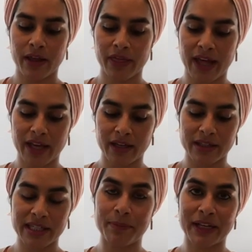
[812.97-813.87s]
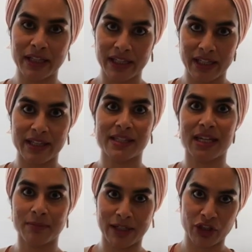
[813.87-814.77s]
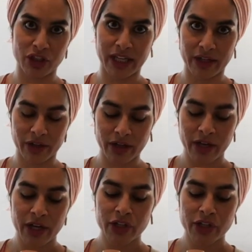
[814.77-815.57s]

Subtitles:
that typically is done much later.